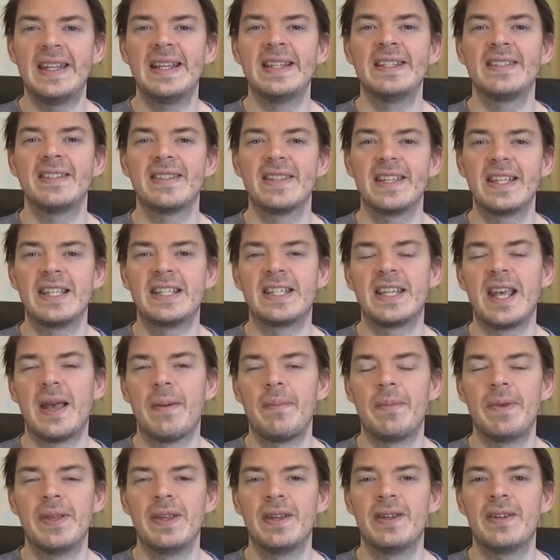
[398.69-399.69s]
as the
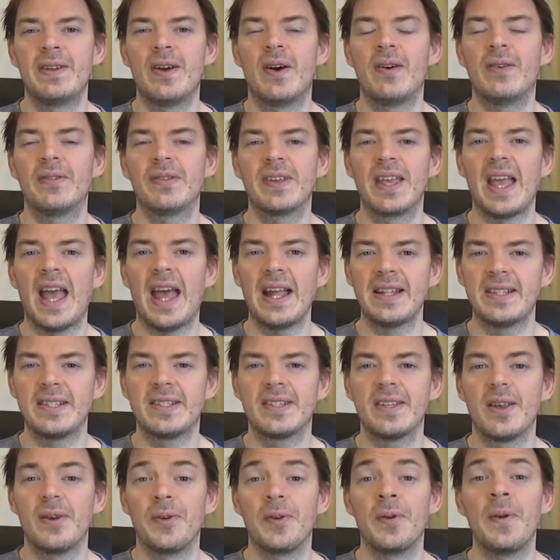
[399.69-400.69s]
champion of
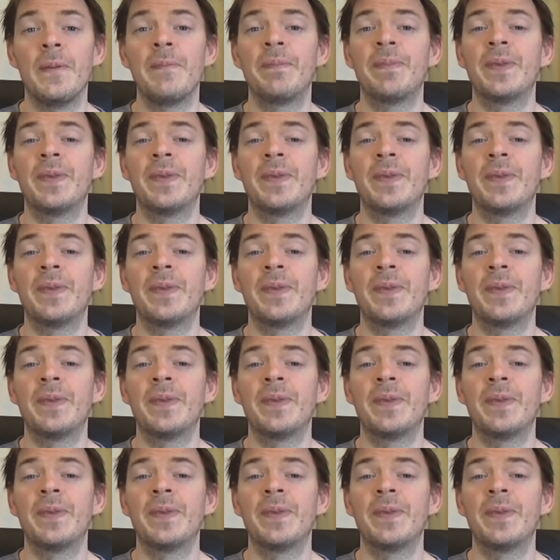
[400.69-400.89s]
Kanto.